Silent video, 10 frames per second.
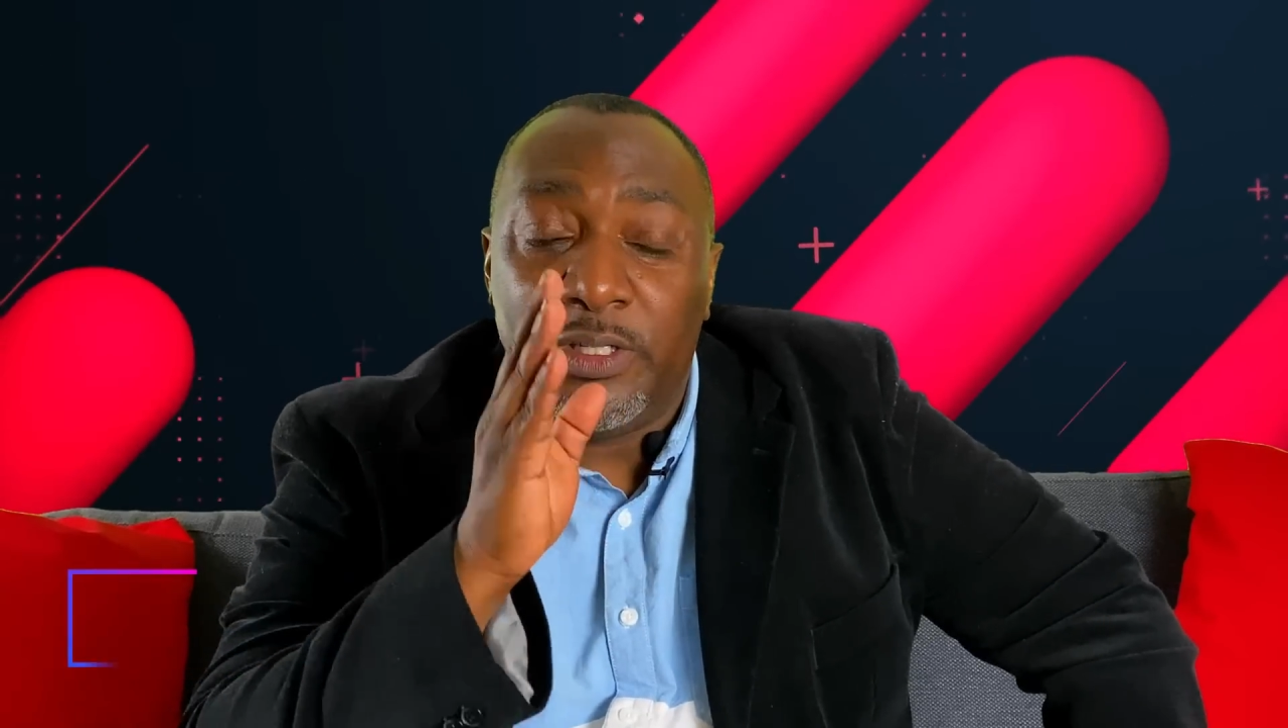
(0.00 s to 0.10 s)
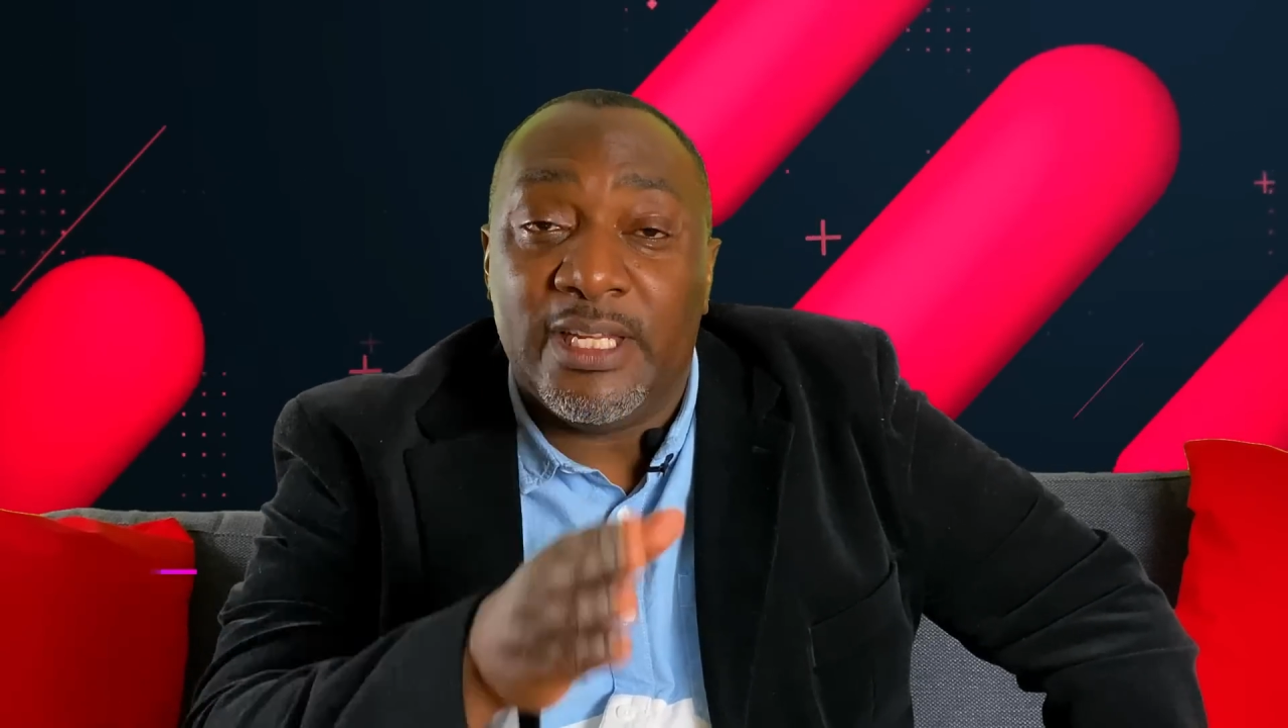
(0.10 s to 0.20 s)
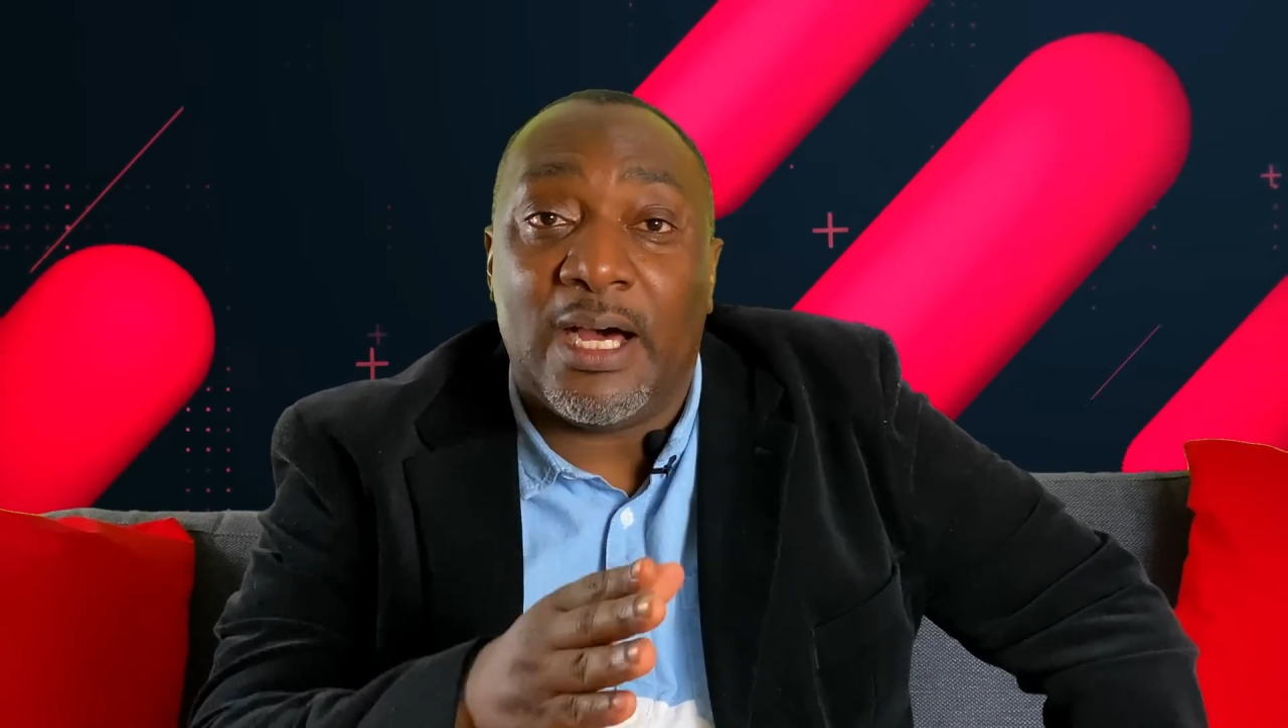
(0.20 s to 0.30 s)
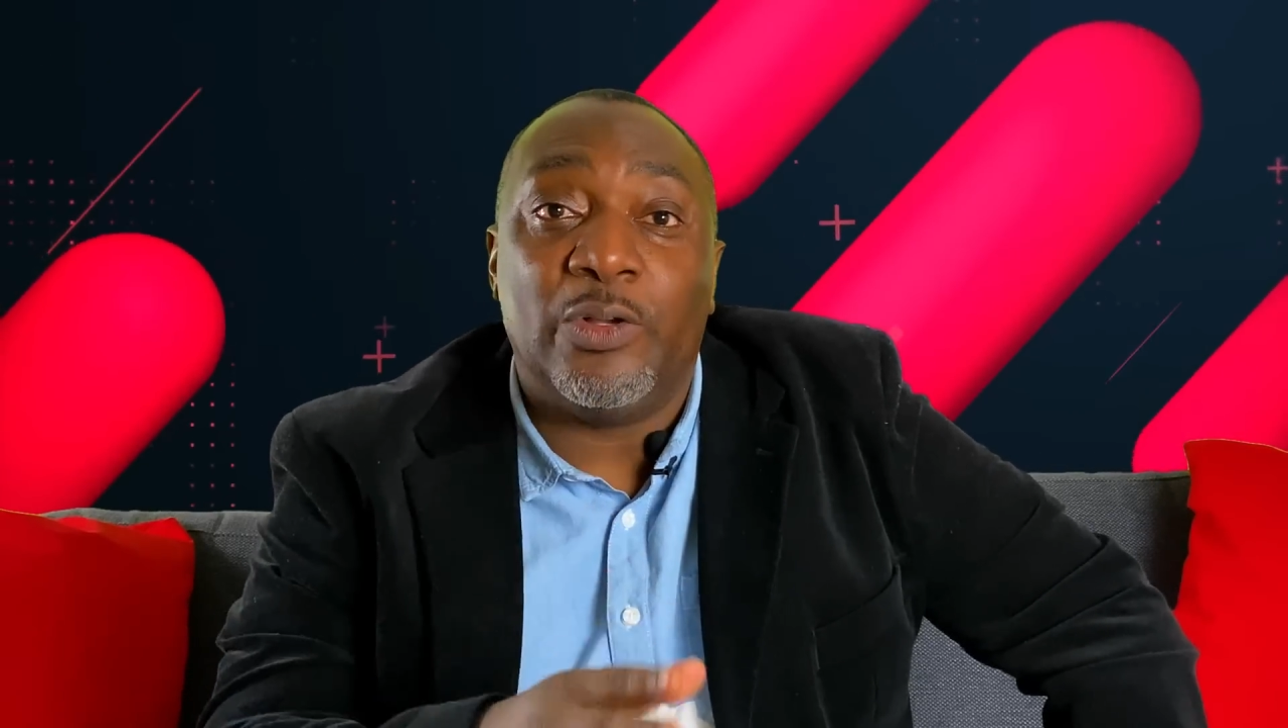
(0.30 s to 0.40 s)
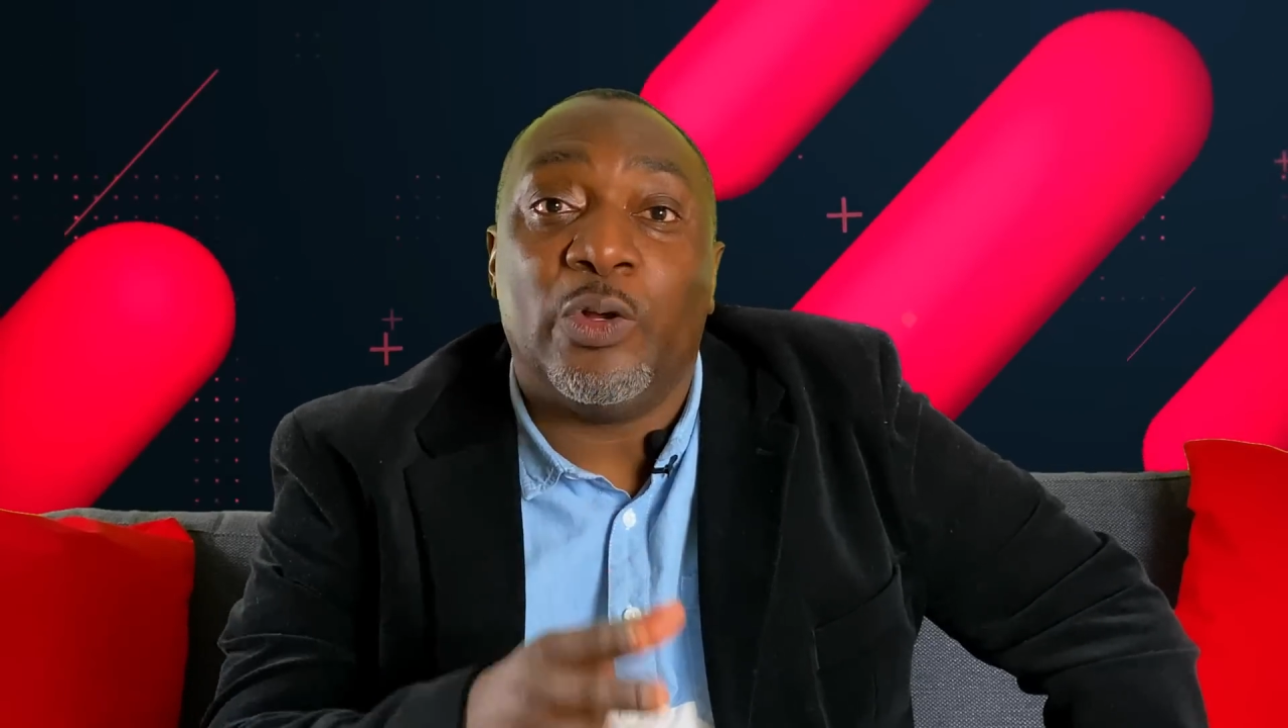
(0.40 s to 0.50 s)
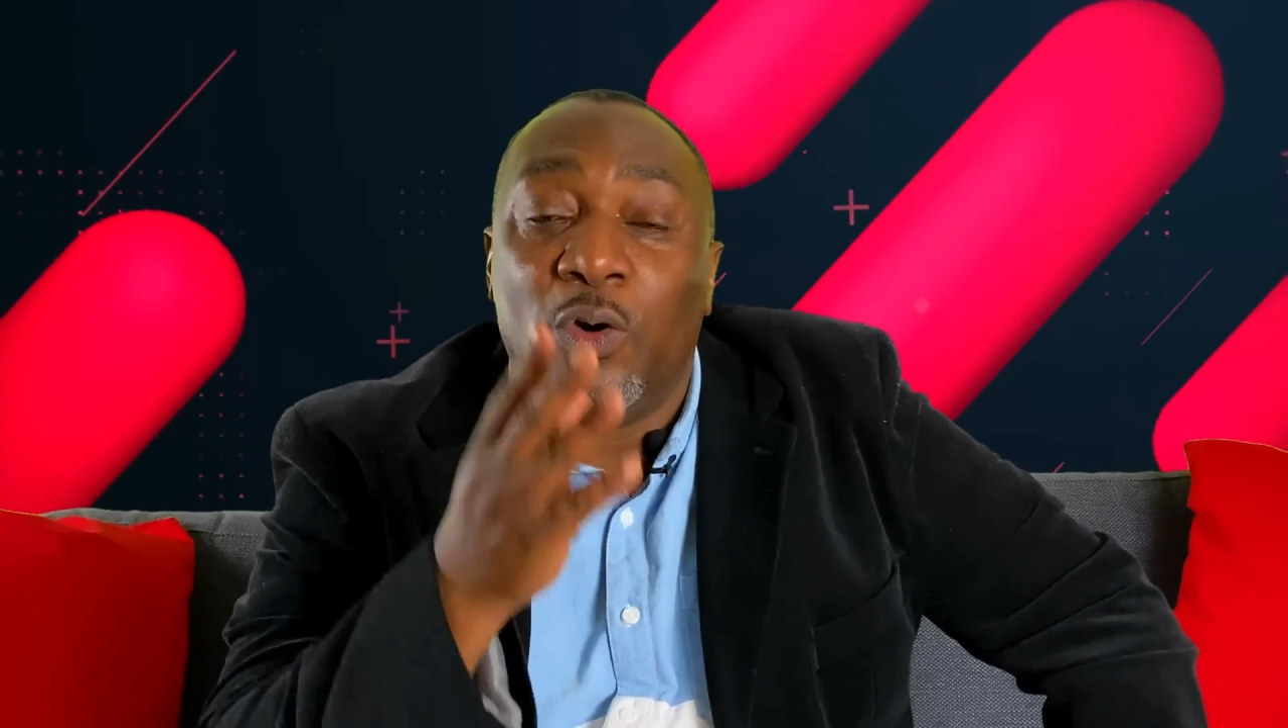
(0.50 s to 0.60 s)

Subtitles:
down